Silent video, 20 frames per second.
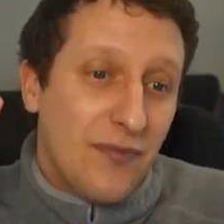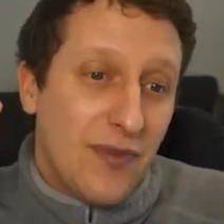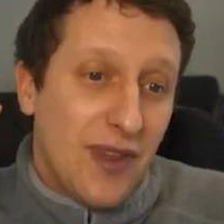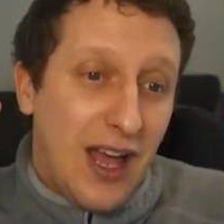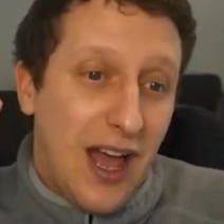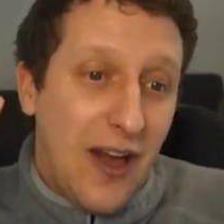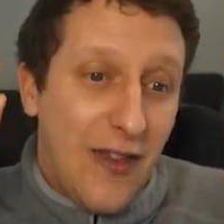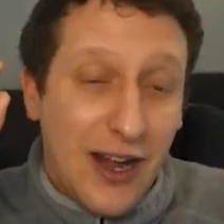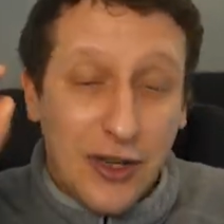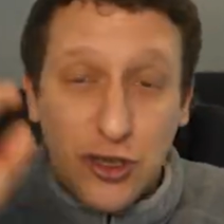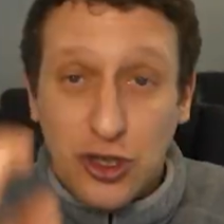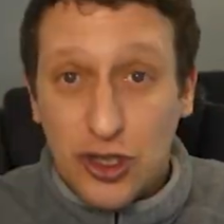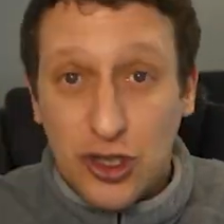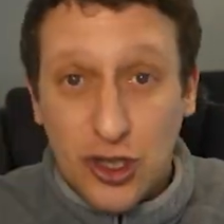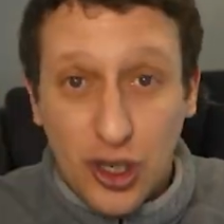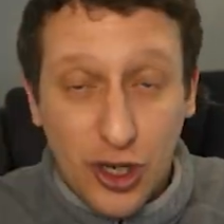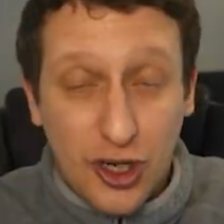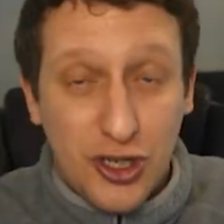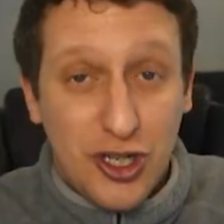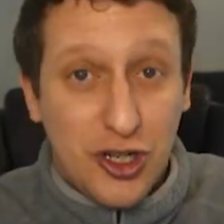And that just
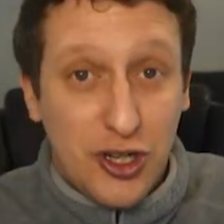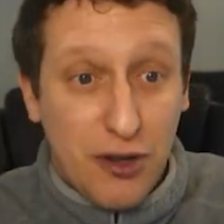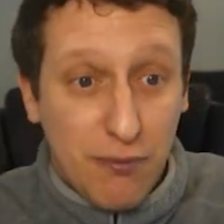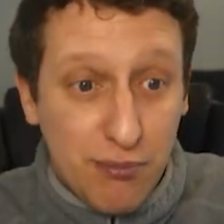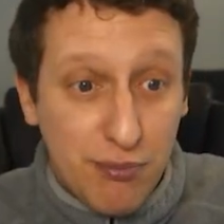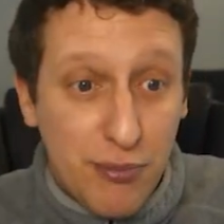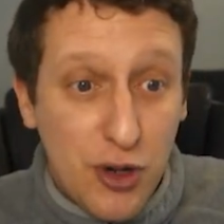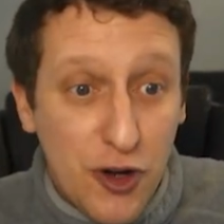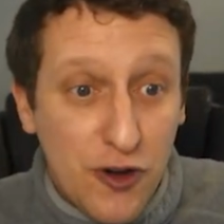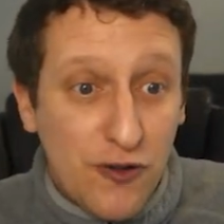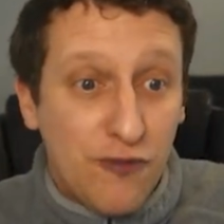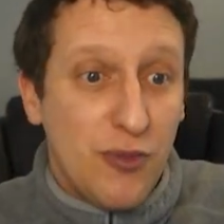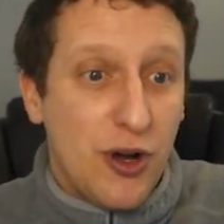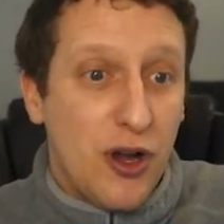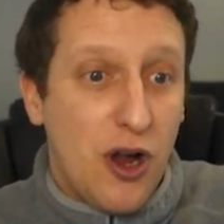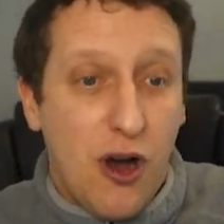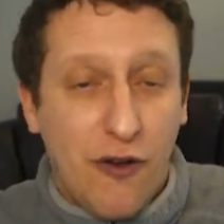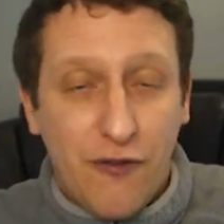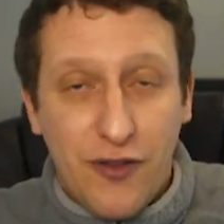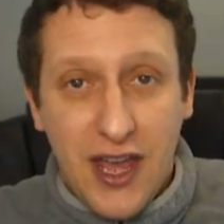shows you the movement
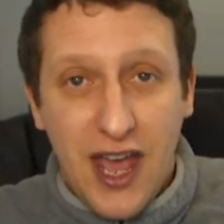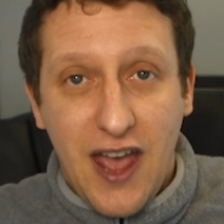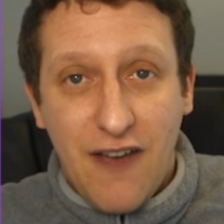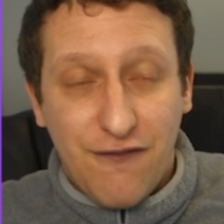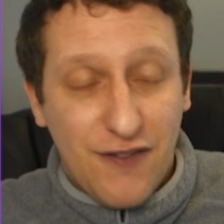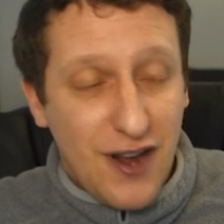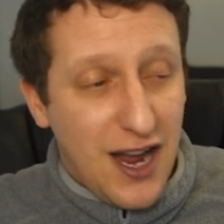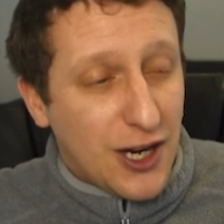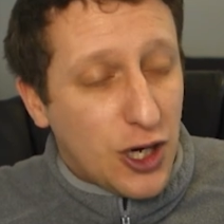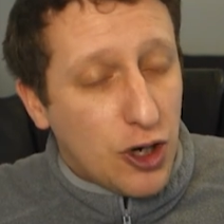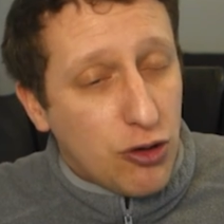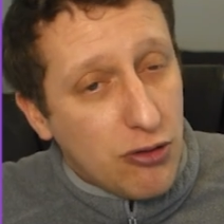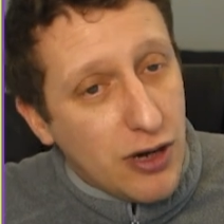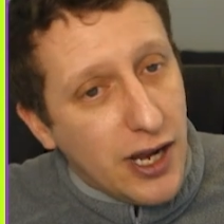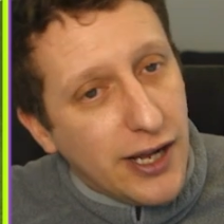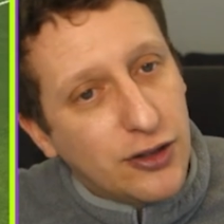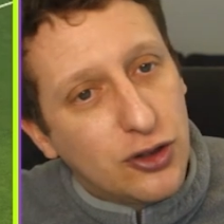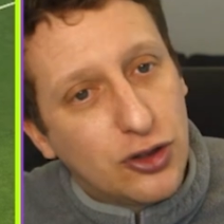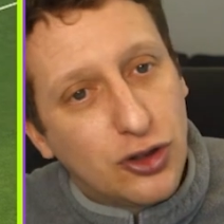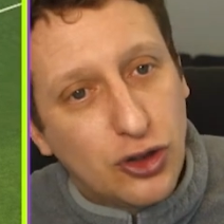of the F9
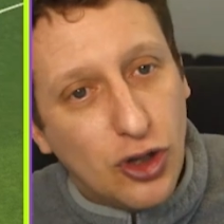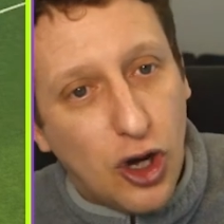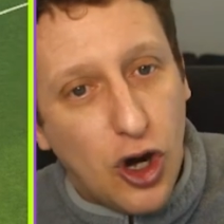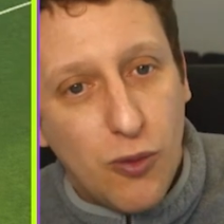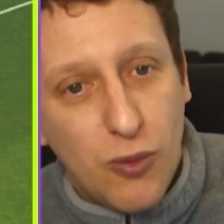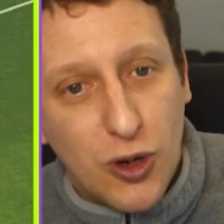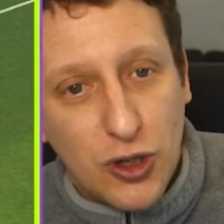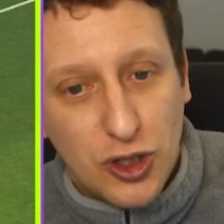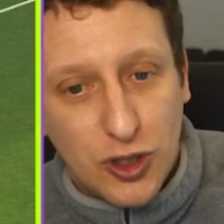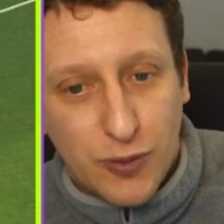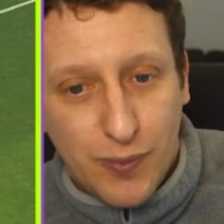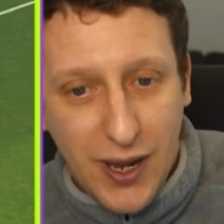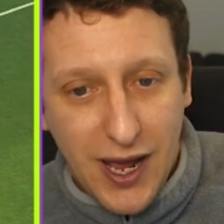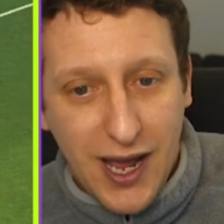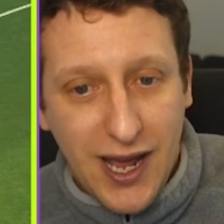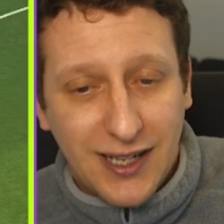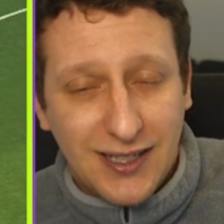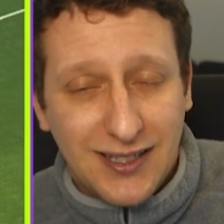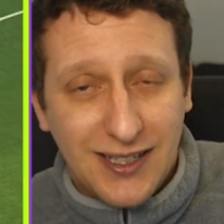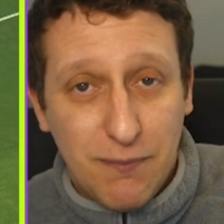creates so much
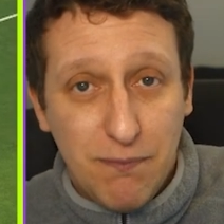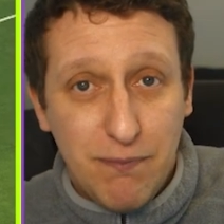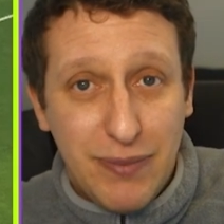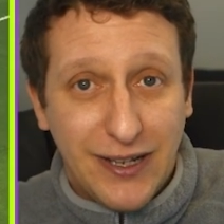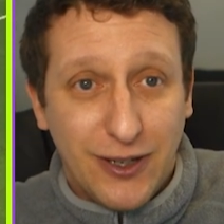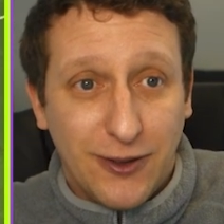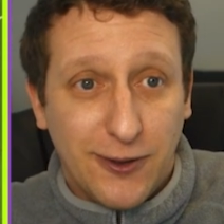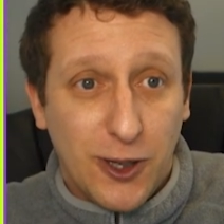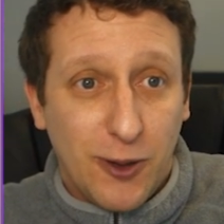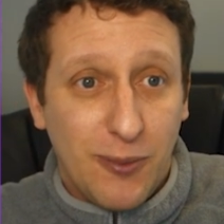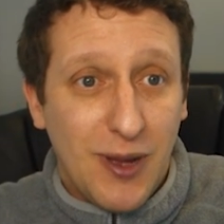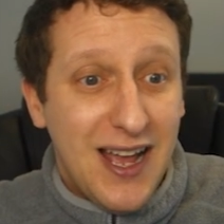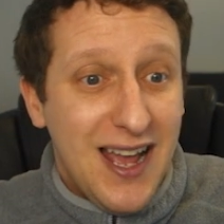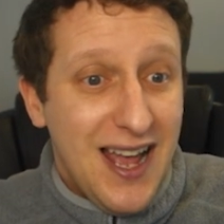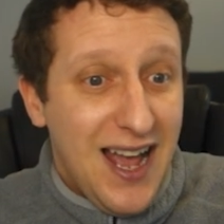space in build-up.